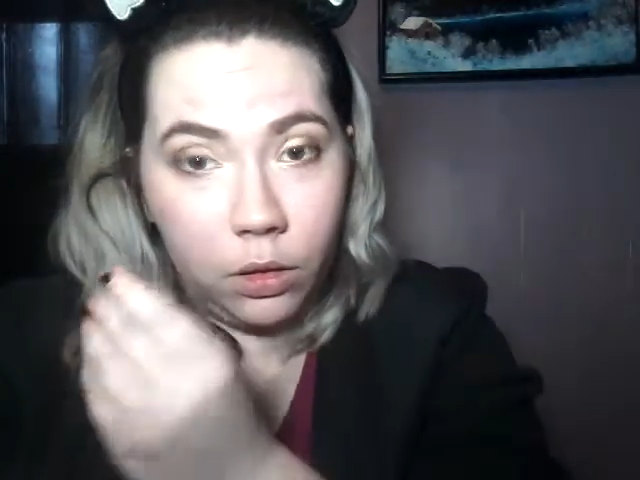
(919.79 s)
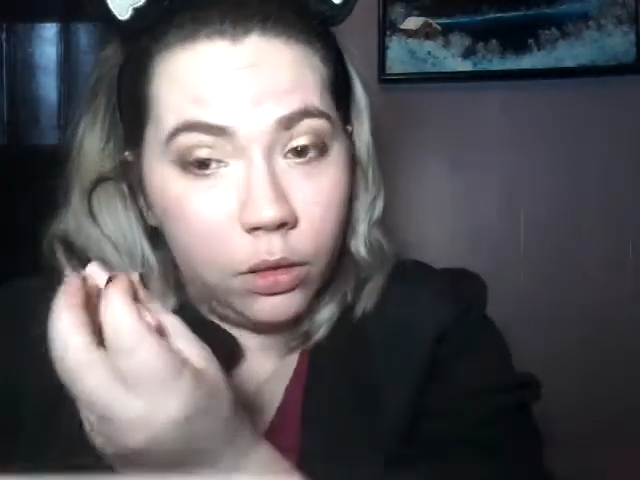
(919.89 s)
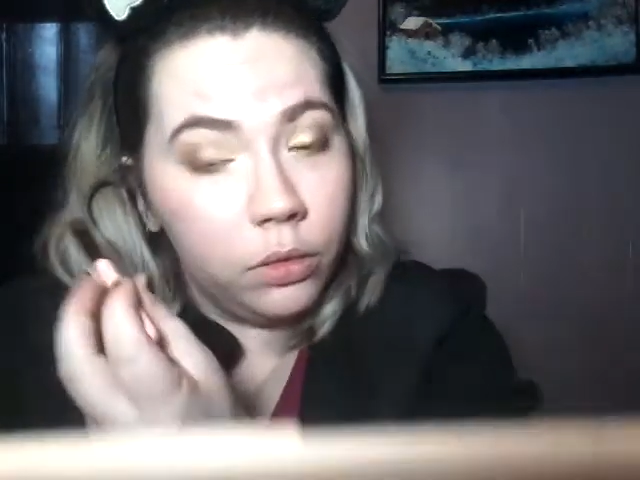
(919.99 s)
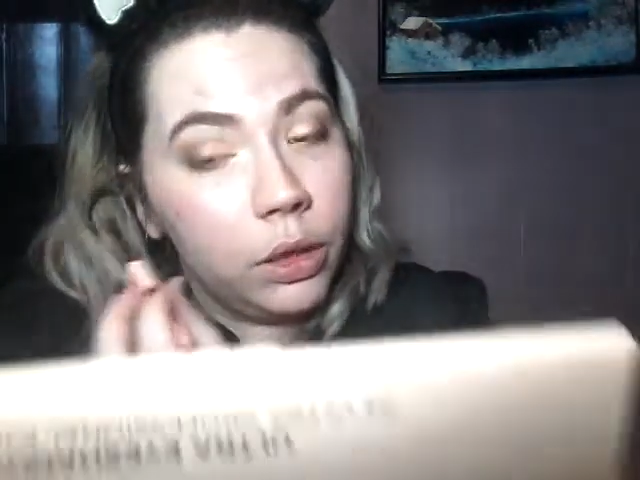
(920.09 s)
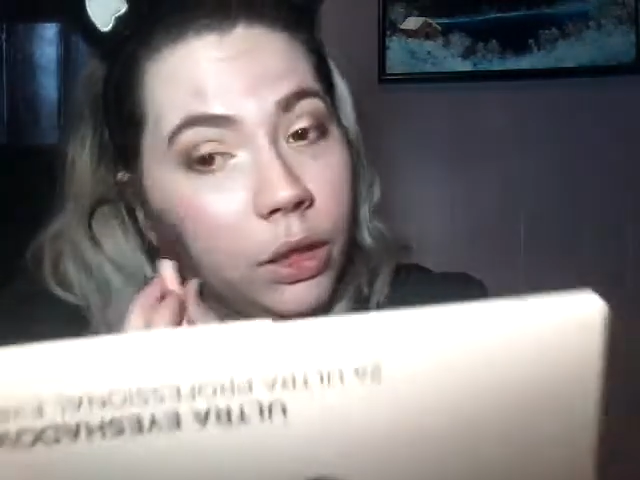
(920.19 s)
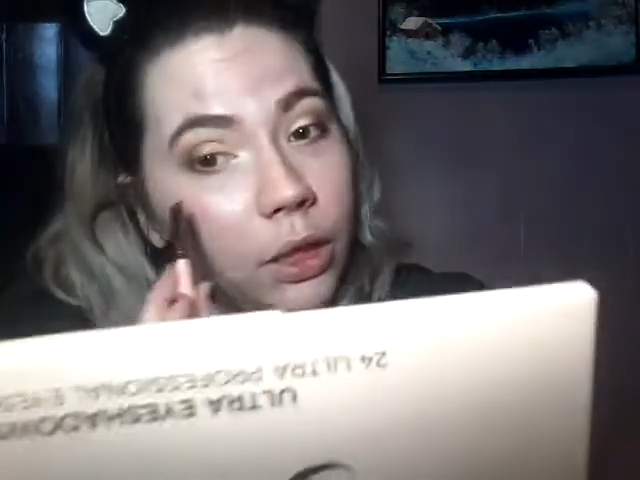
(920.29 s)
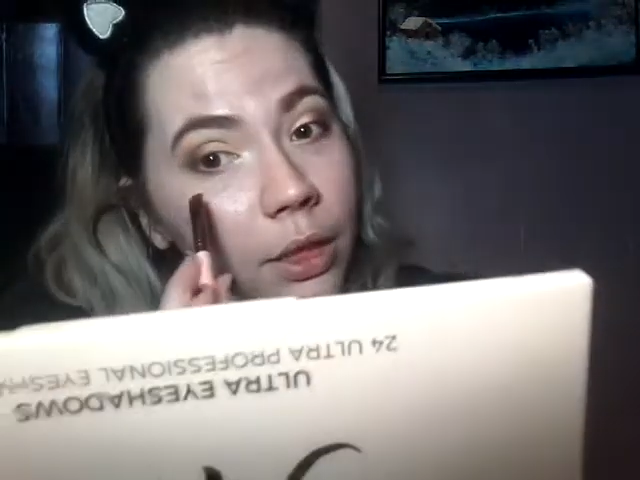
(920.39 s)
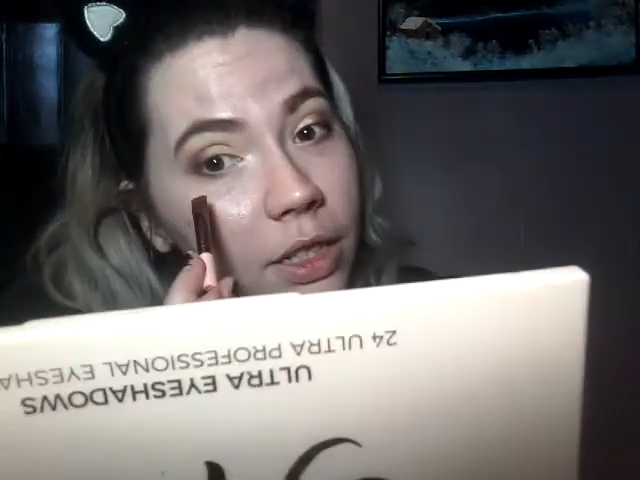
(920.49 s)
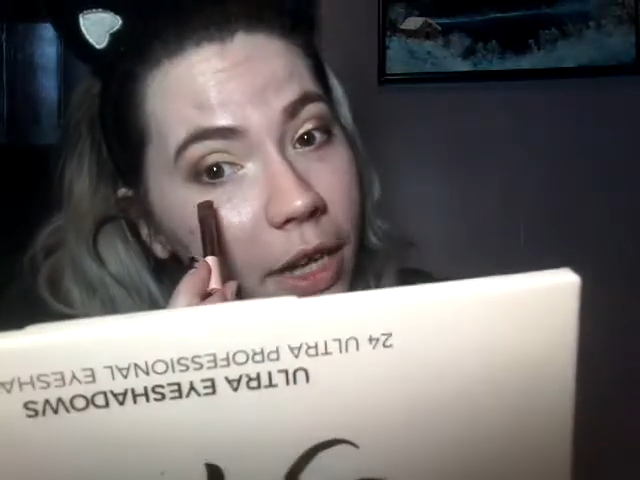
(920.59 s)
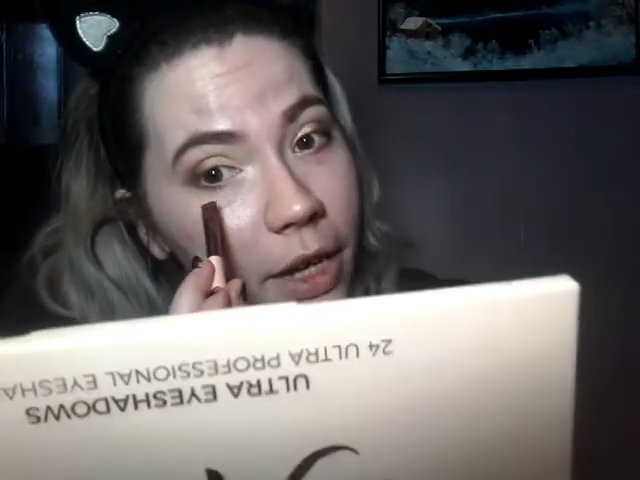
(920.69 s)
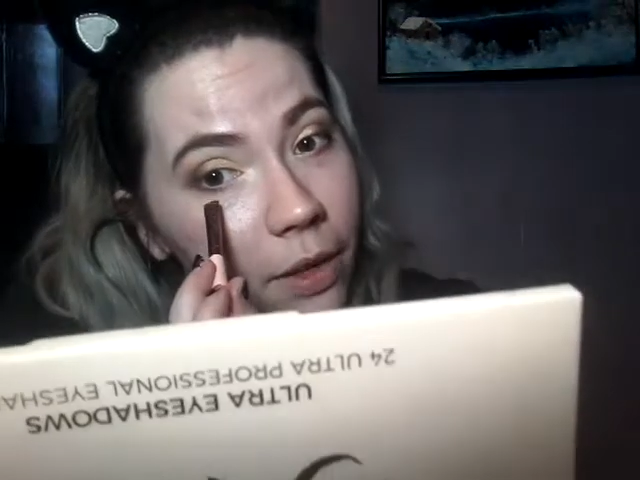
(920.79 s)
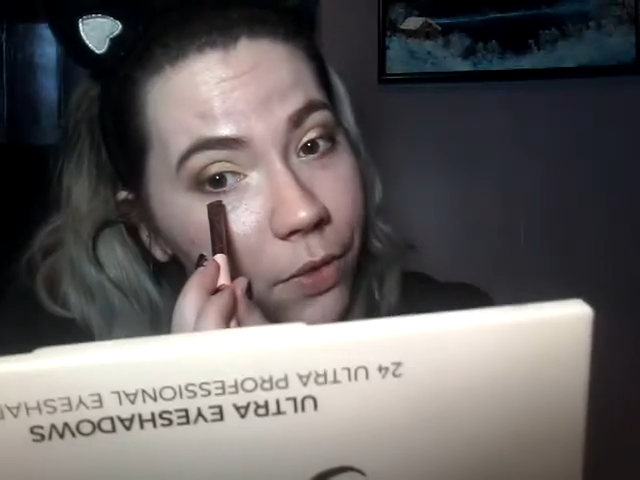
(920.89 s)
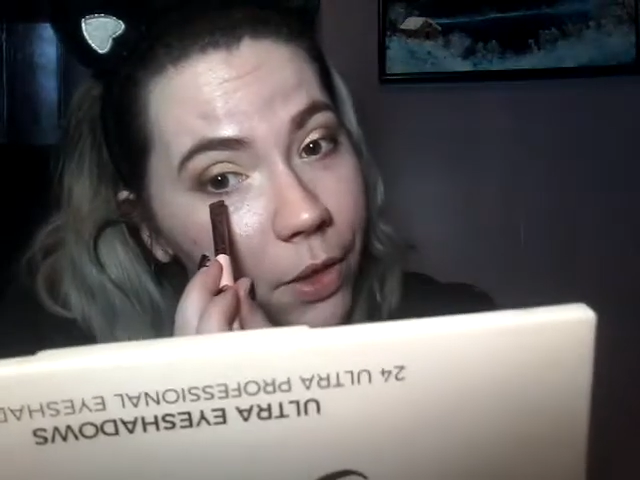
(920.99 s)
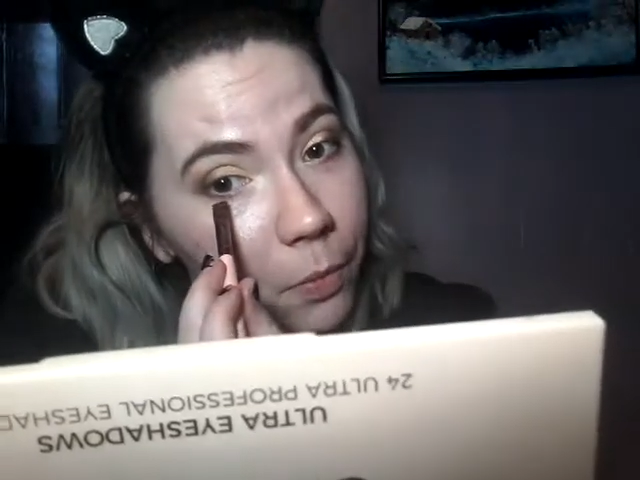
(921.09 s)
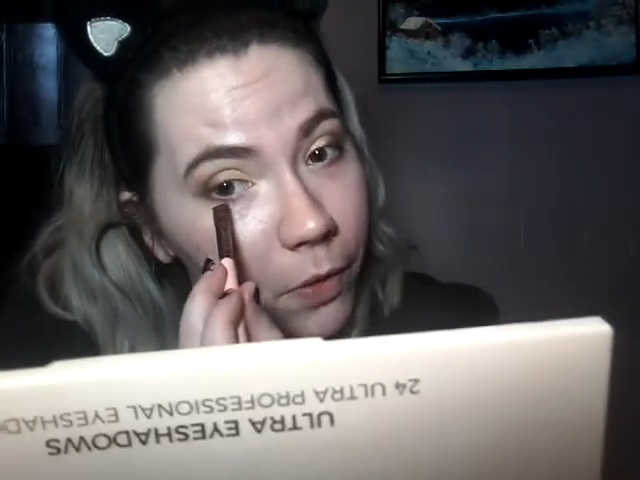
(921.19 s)
Don't need to
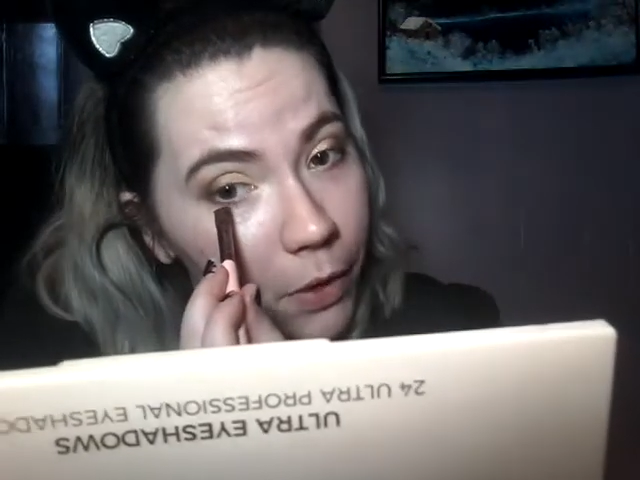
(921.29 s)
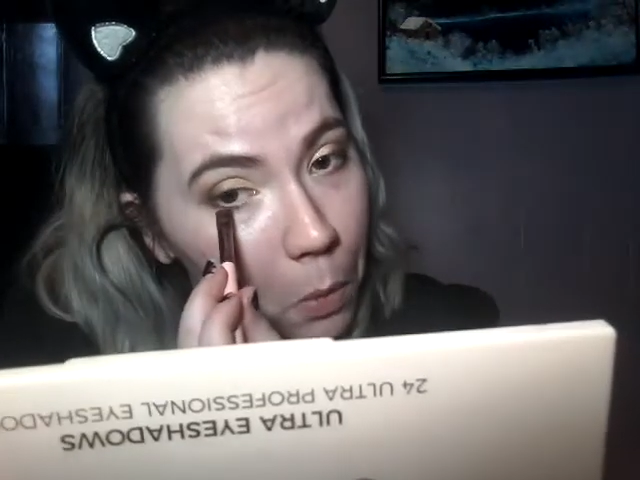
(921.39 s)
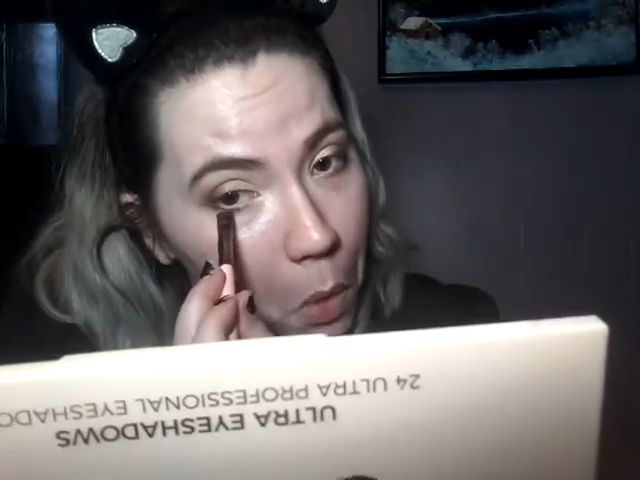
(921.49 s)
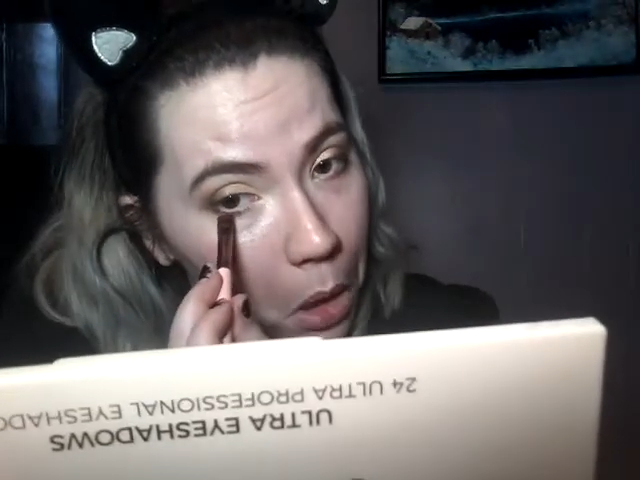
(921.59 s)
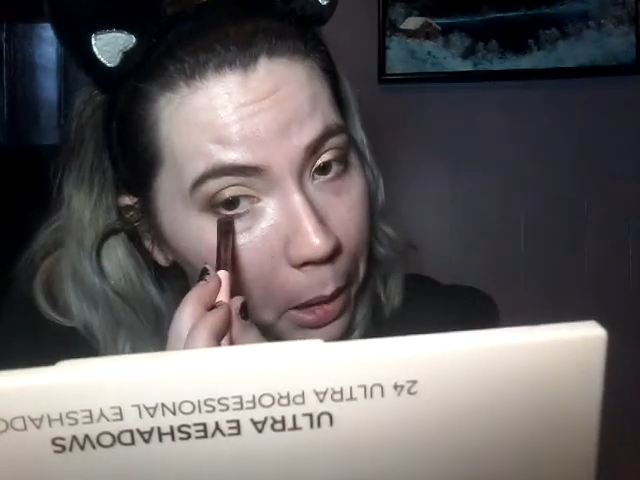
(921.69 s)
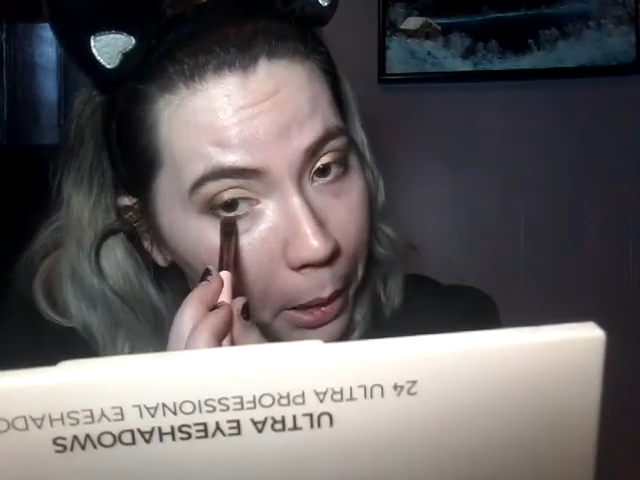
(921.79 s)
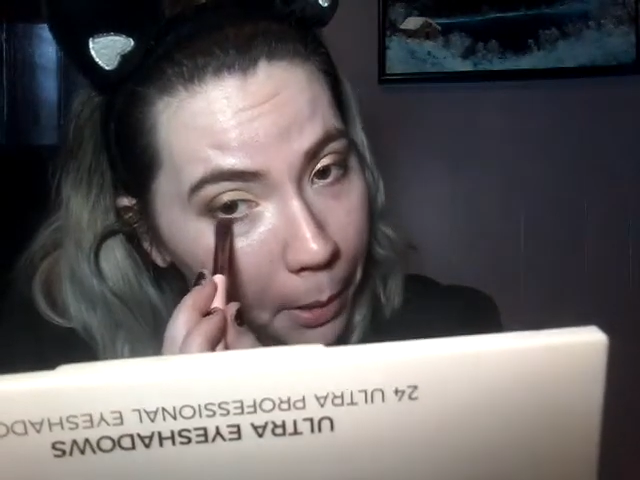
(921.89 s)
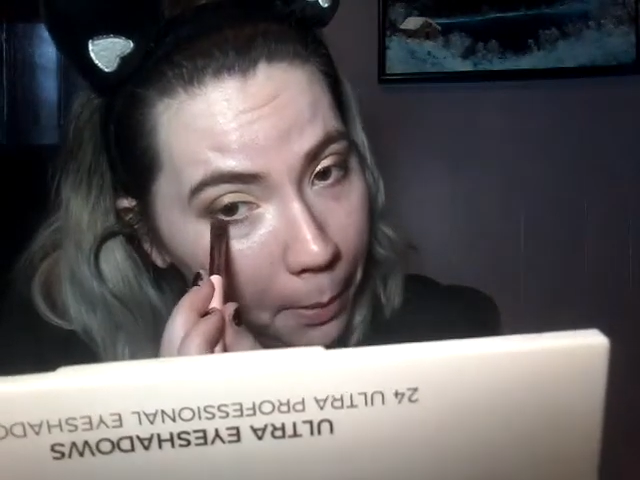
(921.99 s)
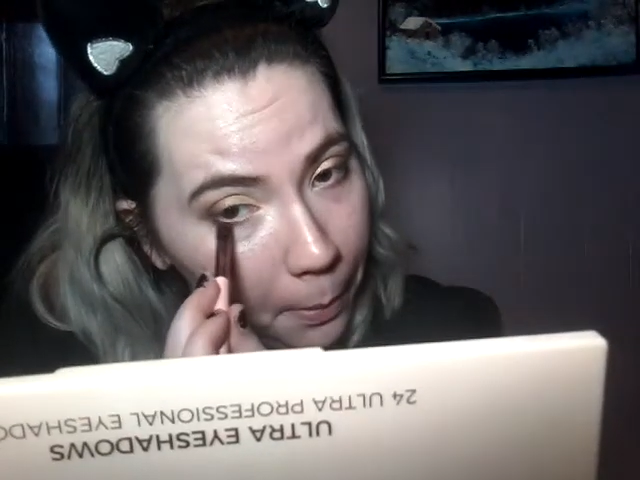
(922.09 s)
have them very wonky.